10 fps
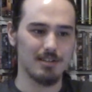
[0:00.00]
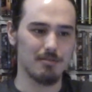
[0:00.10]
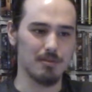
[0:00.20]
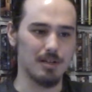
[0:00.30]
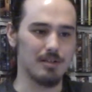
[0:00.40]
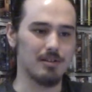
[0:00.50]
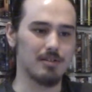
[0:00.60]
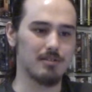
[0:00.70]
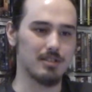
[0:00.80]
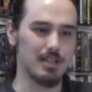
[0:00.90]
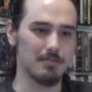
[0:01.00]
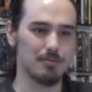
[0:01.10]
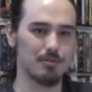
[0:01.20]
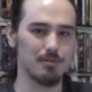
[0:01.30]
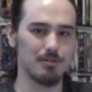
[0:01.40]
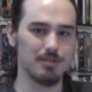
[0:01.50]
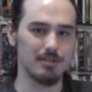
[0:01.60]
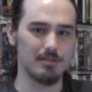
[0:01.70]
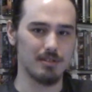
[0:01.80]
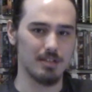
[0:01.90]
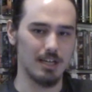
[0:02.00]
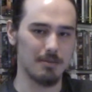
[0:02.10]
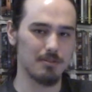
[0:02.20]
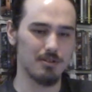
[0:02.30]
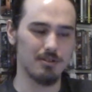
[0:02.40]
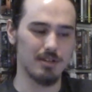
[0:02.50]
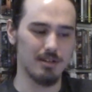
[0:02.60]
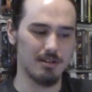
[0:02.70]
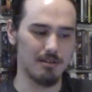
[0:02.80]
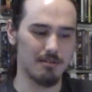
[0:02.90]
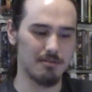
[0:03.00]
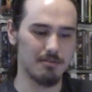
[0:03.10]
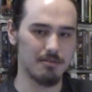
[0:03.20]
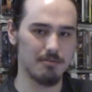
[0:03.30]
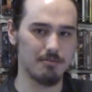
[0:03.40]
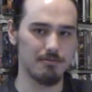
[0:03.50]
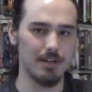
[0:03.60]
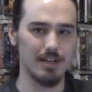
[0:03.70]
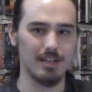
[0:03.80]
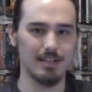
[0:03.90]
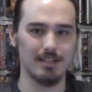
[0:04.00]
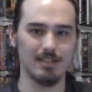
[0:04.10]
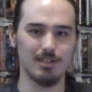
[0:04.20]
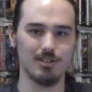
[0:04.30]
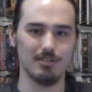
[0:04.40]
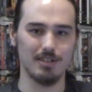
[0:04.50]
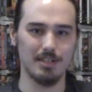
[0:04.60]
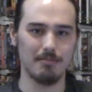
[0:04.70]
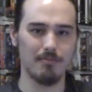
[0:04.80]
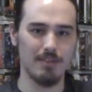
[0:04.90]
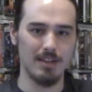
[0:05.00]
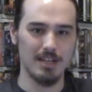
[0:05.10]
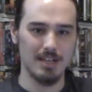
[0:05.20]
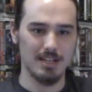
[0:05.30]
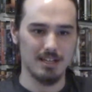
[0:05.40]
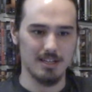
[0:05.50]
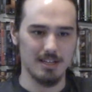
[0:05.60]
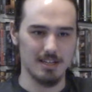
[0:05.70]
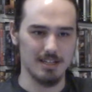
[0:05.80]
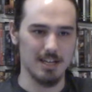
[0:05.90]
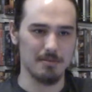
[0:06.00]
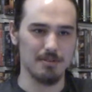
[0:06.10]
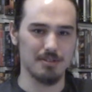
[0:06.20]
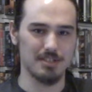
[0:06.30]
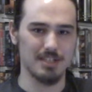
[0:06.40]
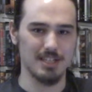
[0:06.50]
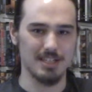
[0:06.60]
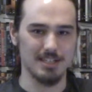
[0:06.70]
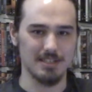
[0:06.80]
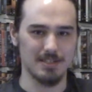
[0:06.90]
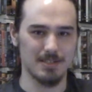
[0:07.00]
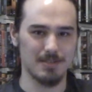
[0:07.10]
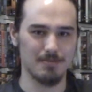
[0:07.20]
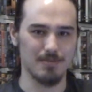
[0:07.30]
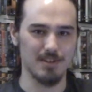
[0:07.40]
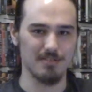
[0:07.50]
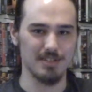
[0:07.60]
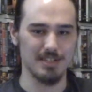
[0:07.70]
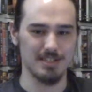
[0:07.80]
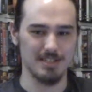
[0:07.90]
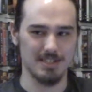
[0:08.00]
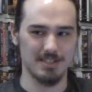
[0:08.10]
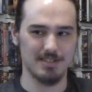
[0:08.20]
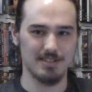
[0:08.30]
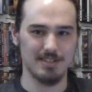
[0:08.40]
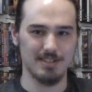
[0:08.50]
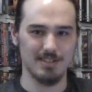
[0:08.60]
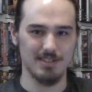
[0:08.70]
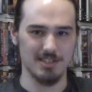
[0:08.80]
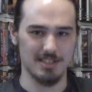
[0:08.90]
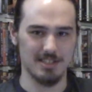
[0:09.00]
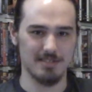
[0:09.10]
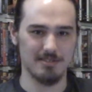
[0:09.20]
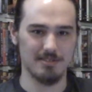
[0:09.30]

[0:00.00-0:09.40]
When Deadpool and Cable are fighting initially, and Cable says one of his just